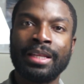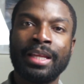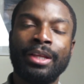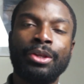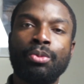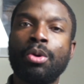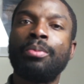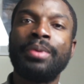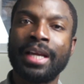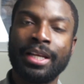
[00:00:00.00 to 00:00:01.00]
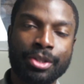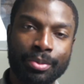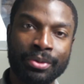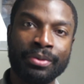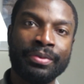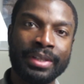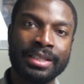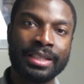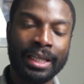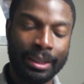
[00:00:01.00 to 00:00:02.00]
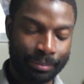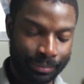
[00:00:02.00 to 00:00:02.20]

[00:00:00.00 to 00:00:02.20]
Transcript: then you won't be eligible for the scheme.